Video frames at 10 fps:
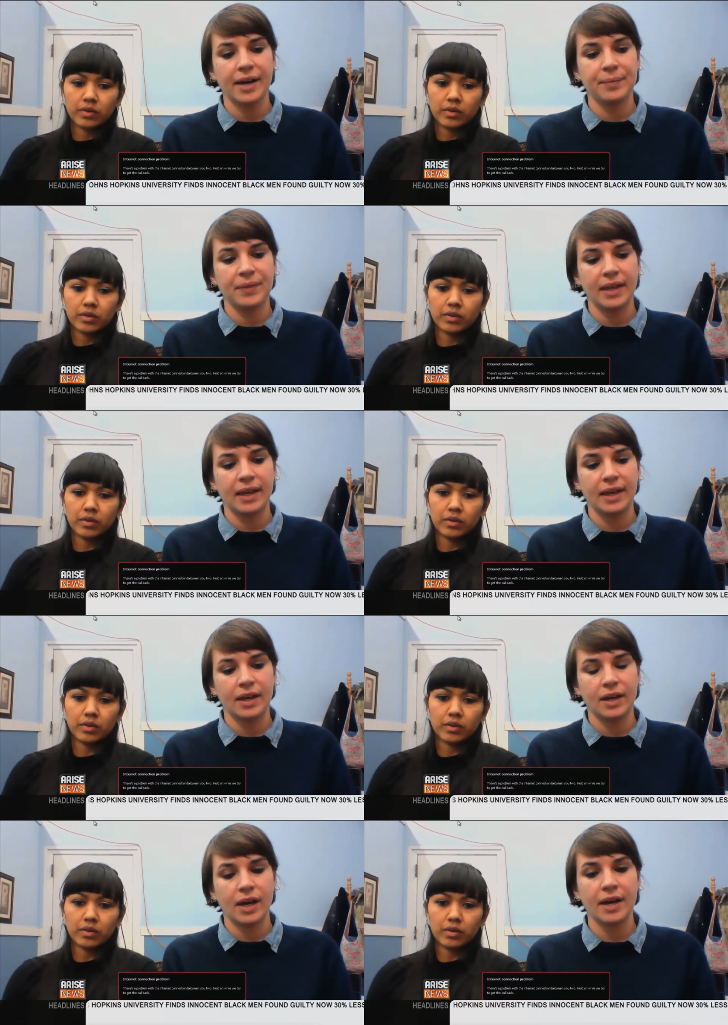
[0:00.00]
Speaker 1: Um,
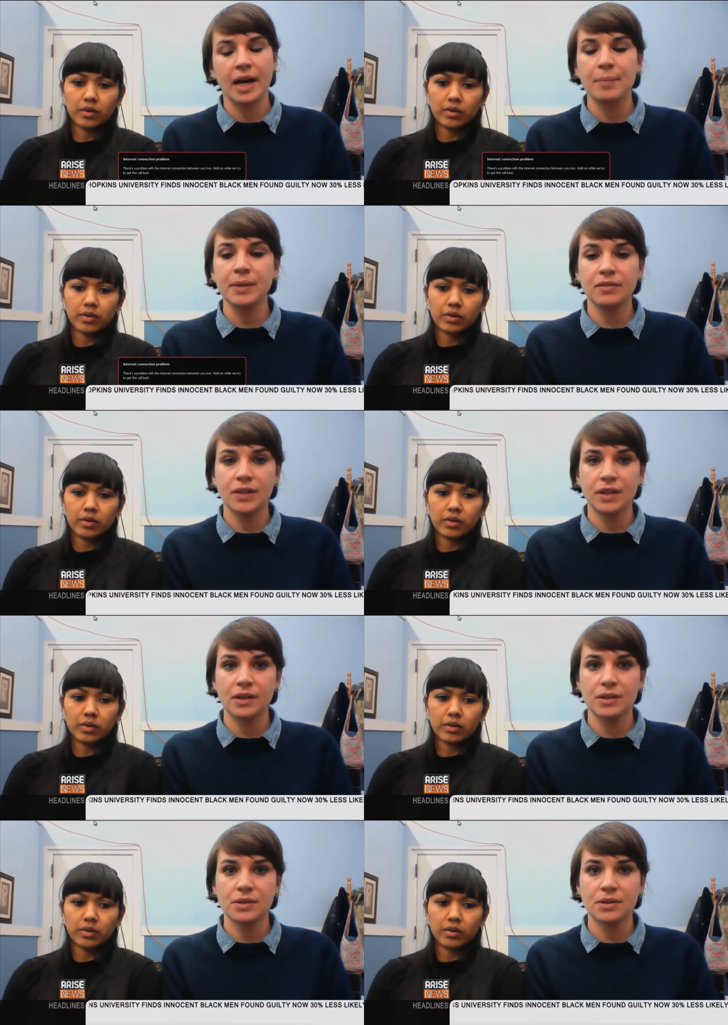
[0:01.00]
a couple of
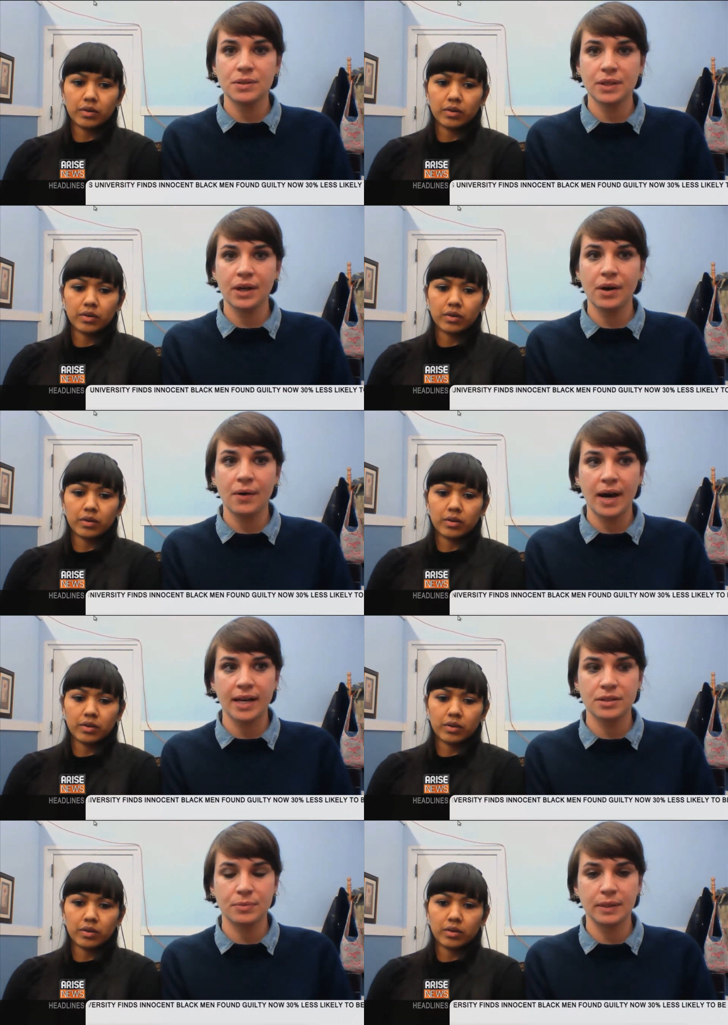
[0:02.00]
years ago,
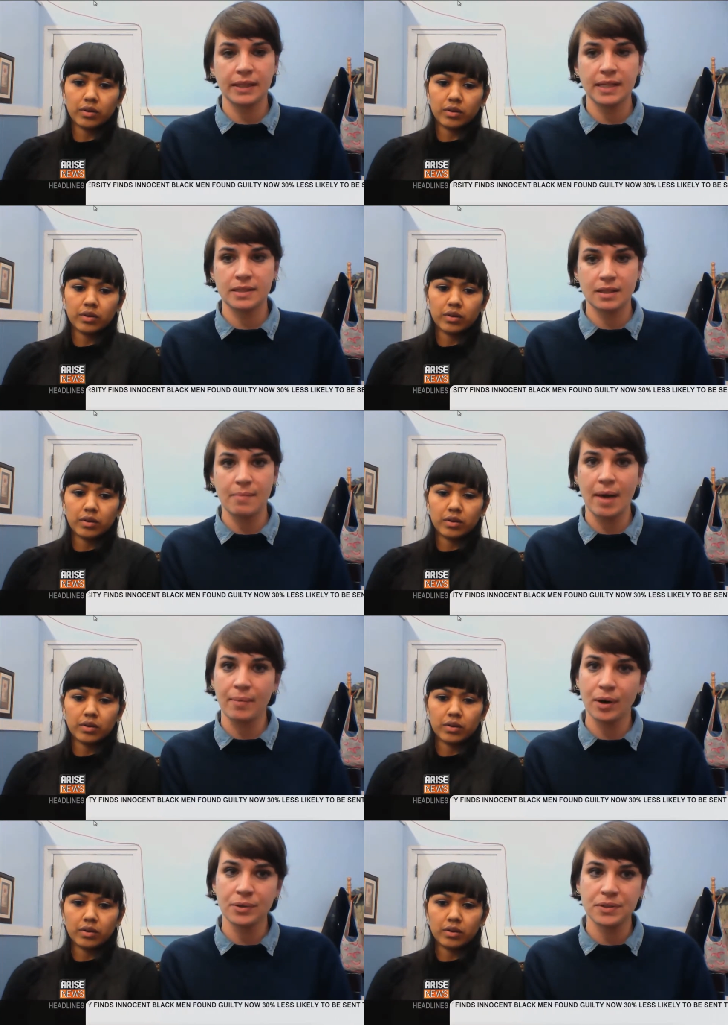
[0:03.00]
ICE released a
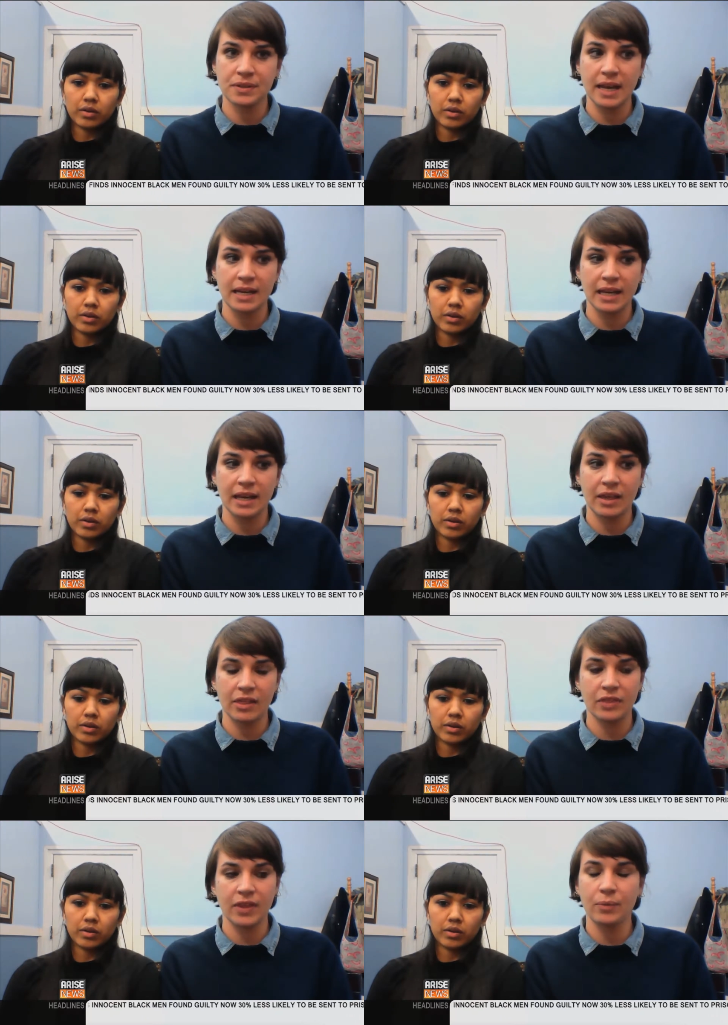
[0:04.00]
memo stating
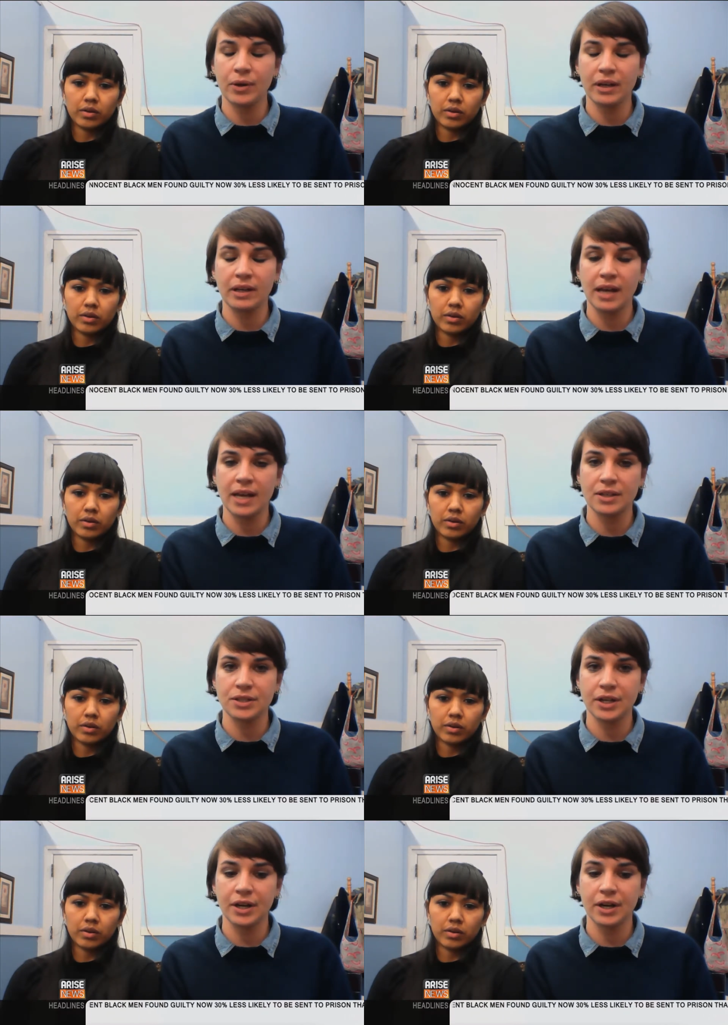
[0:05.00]
that they wouldn't
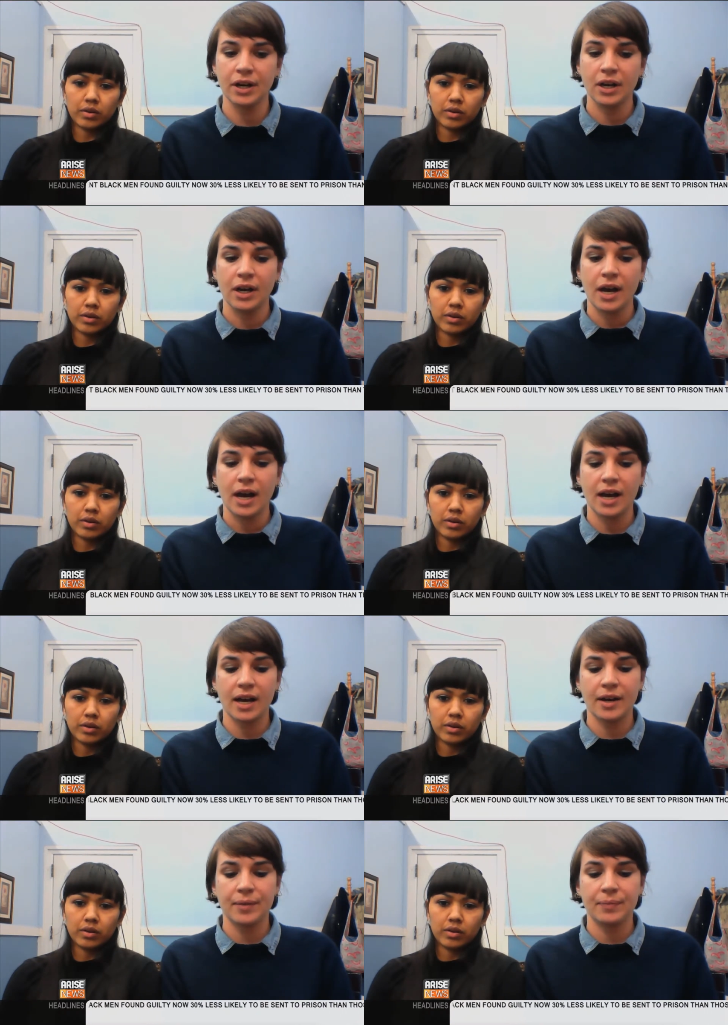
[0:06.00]
enter
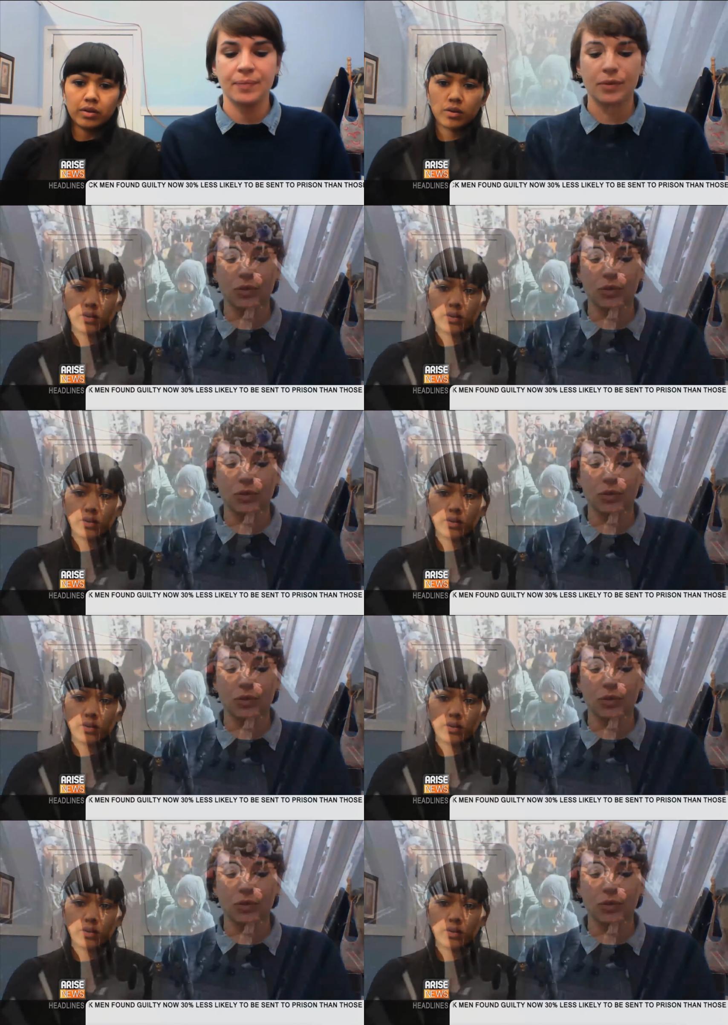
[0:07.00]
um,